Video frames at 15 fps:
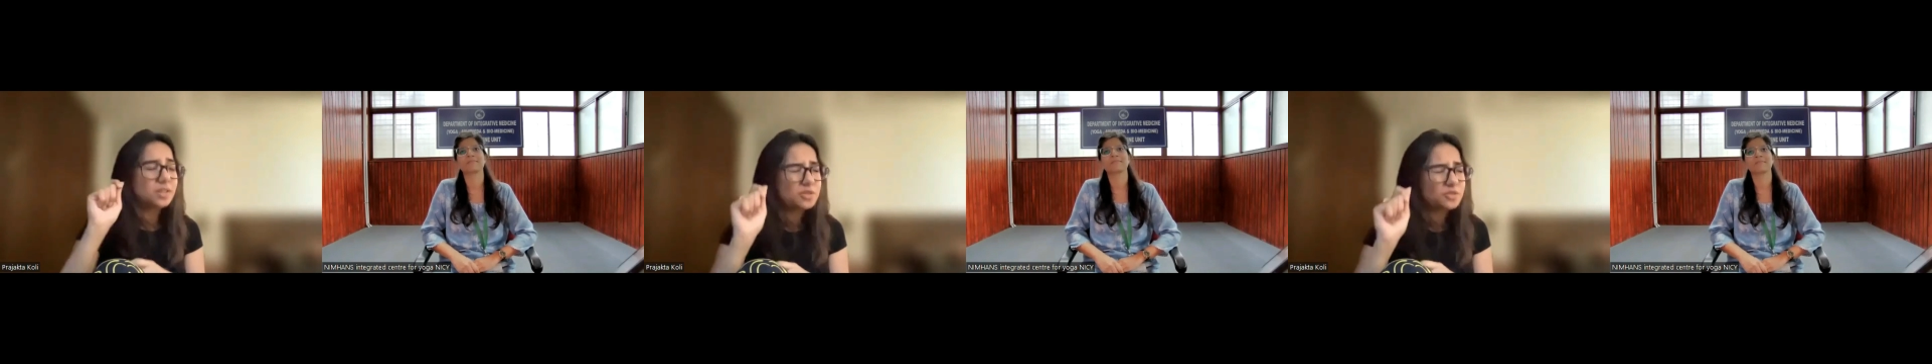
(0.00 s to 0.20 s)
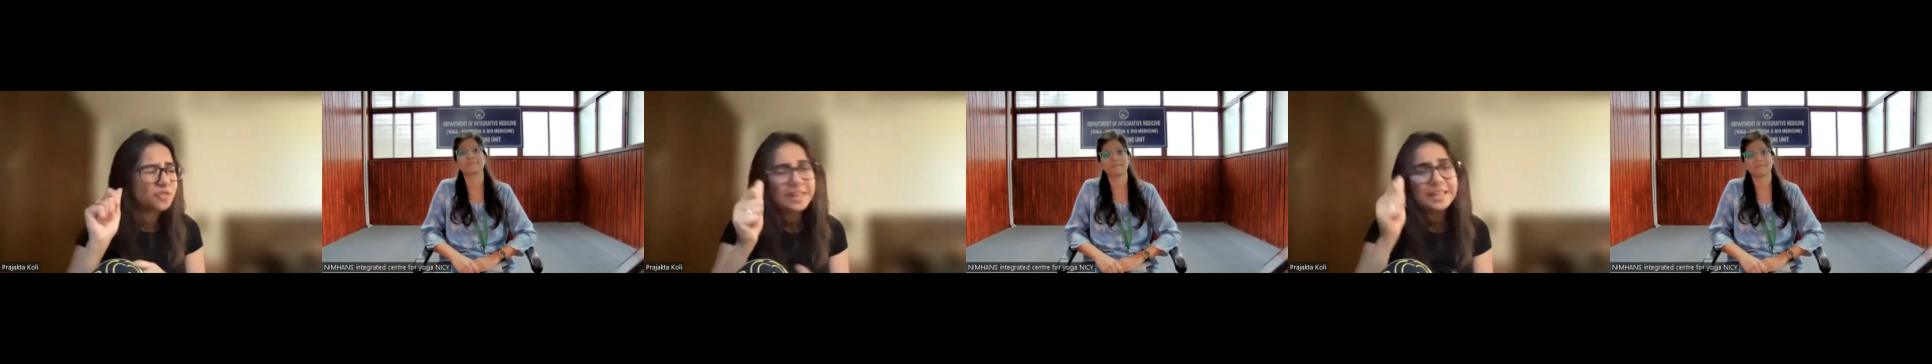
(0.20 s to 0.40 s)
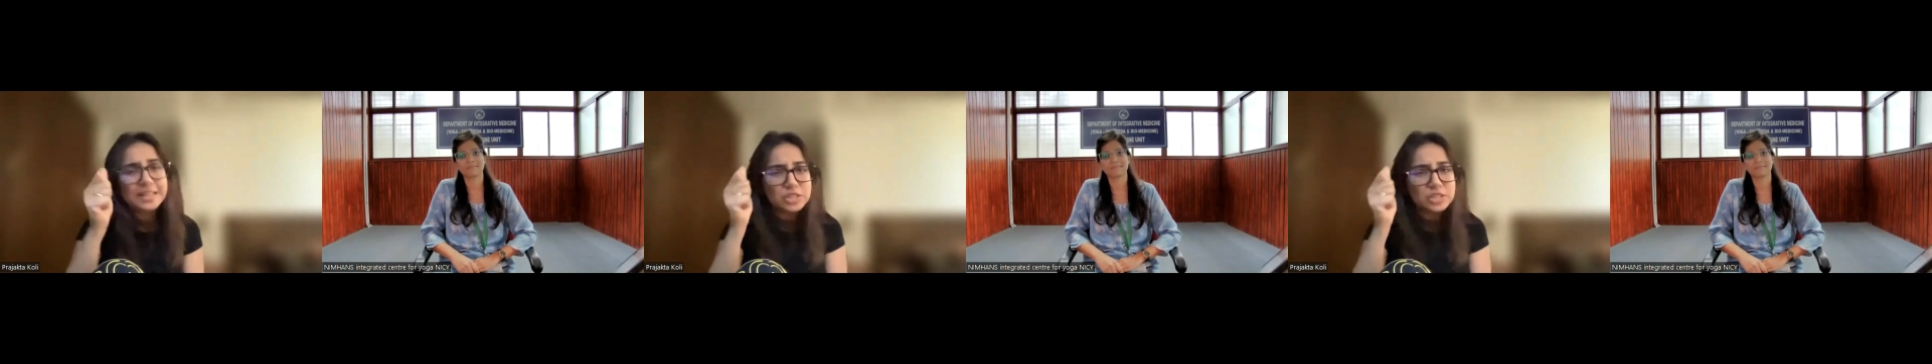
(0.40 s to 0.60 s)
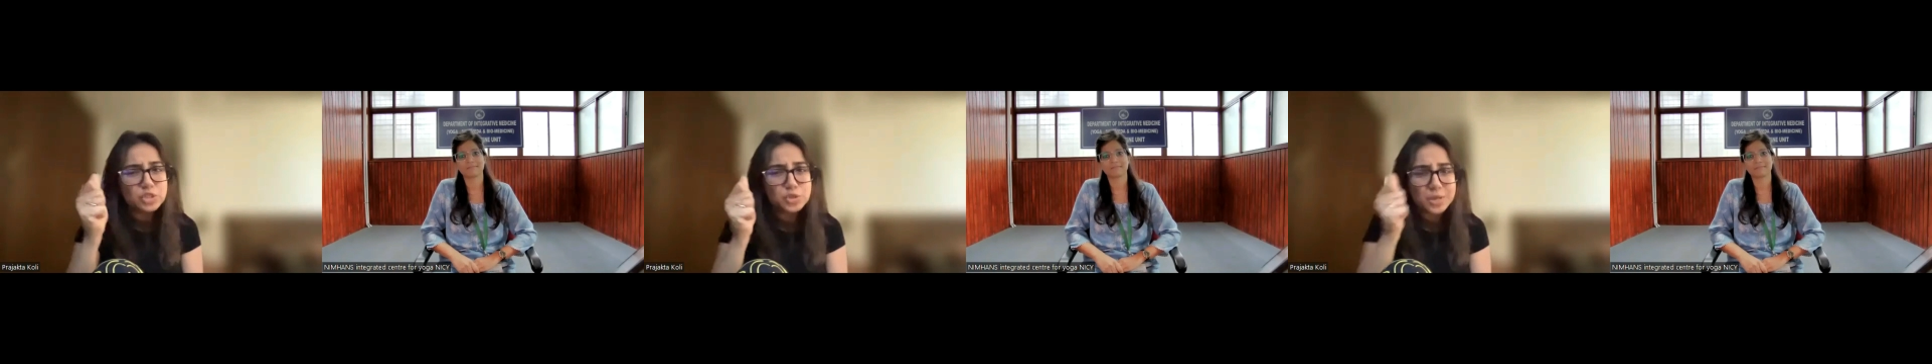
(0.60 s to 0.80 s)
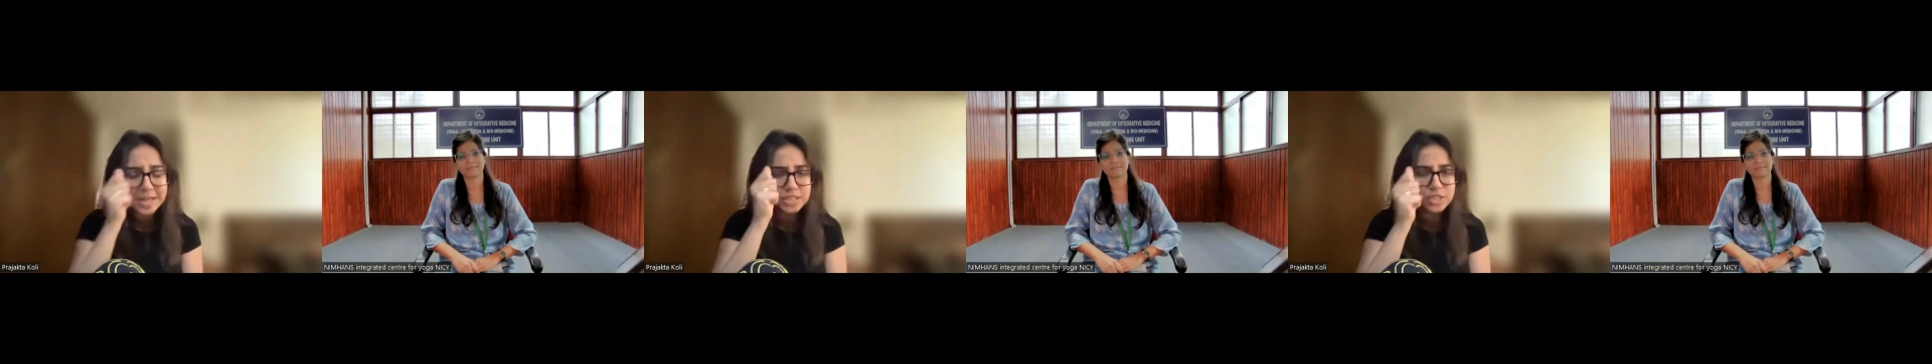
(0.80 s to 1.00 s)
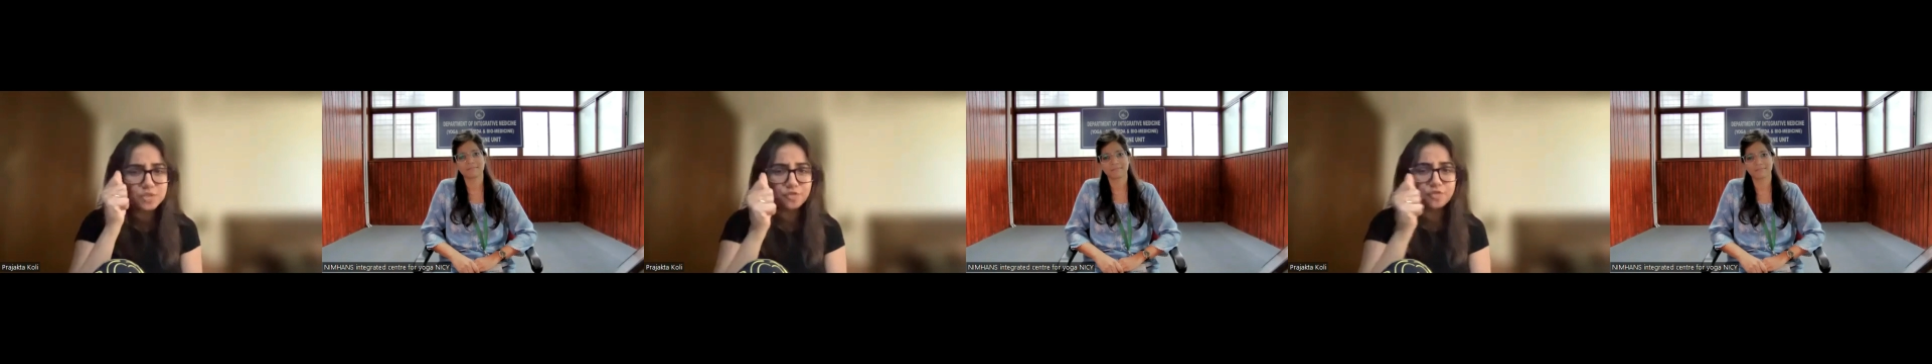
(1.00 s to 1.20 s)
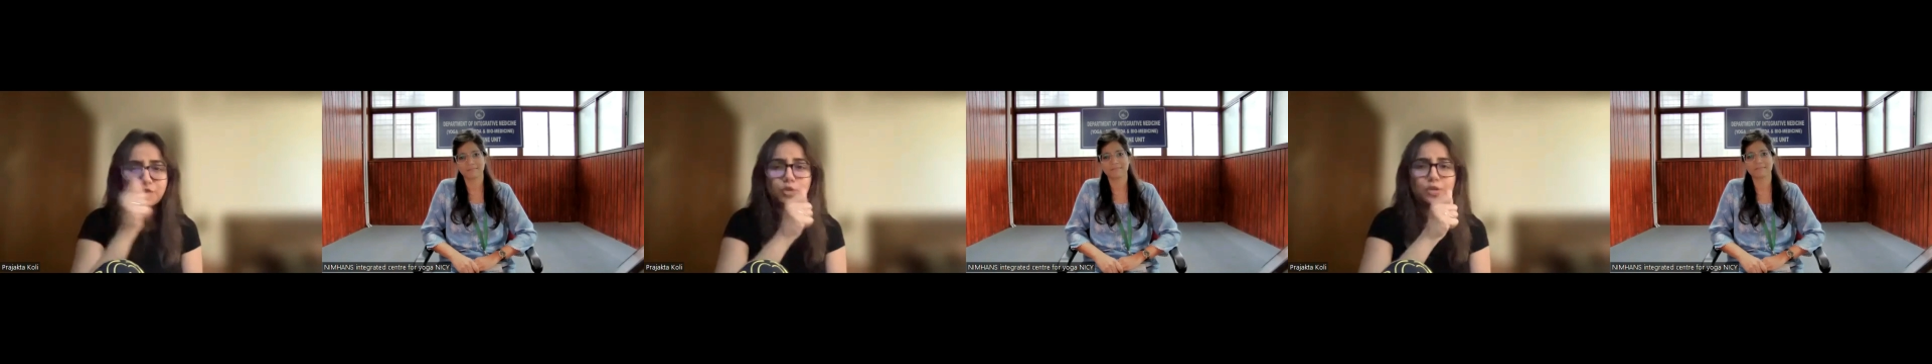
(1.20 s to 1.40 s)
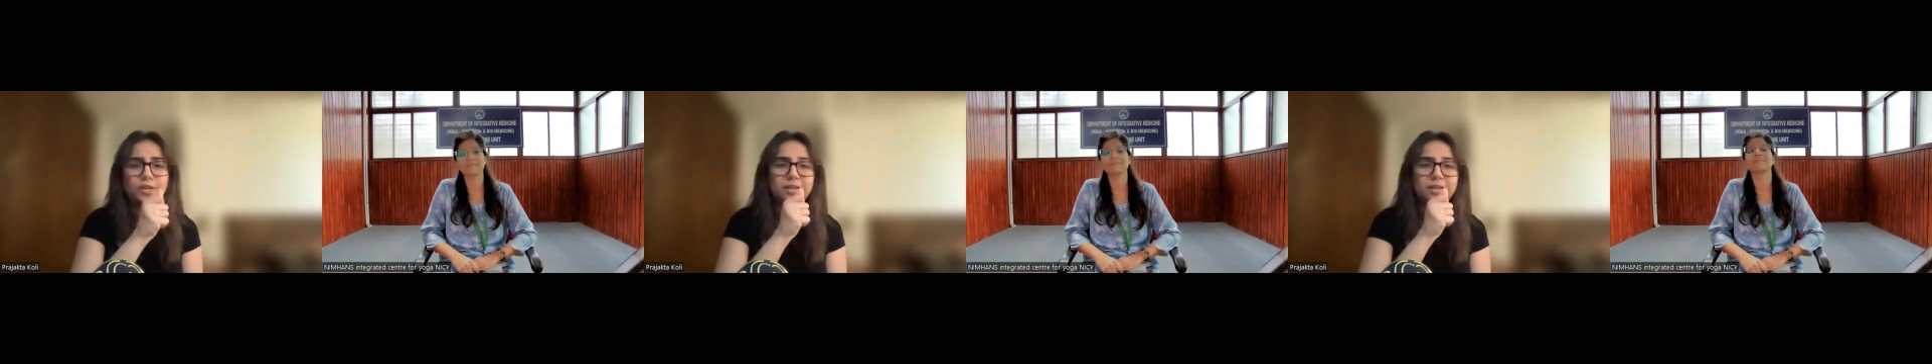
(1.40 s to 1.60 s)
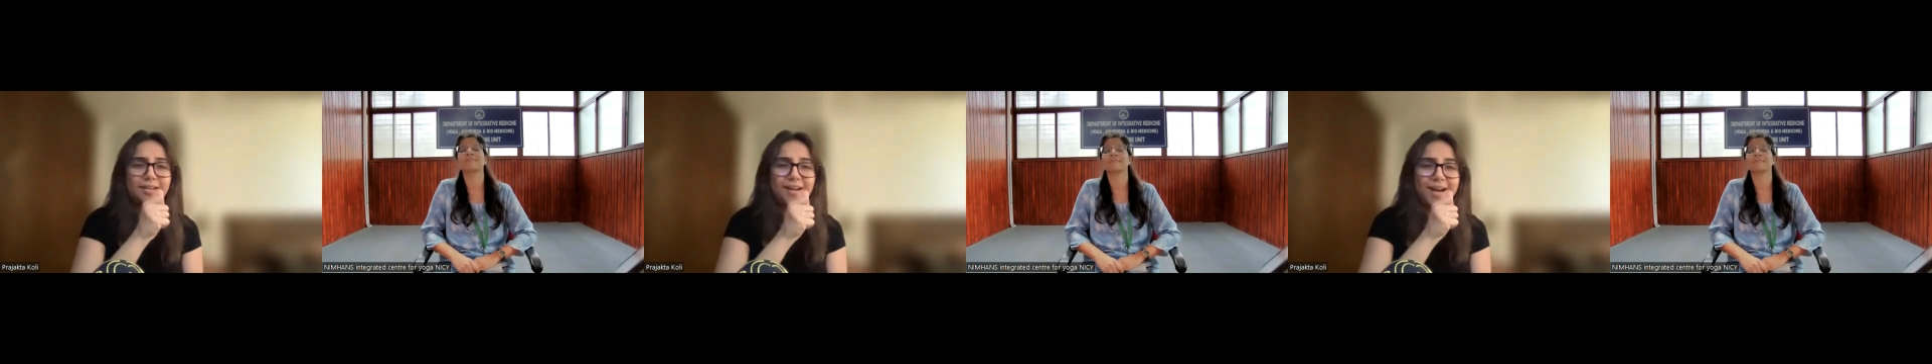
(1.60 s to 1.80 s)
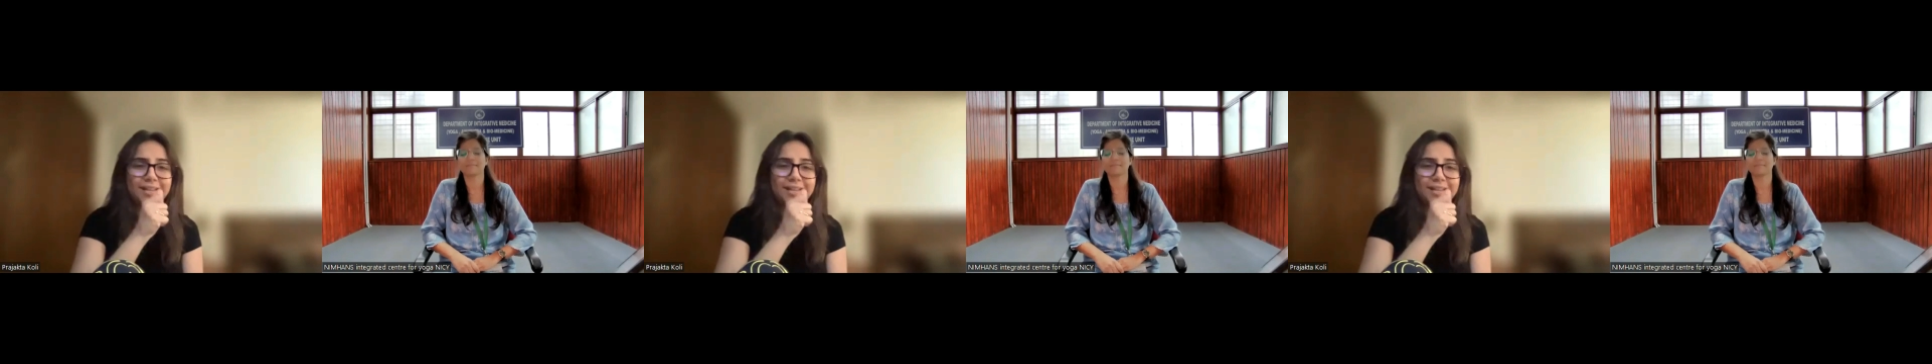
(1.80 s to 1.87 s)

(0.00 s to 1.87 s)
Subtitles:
this very stressful,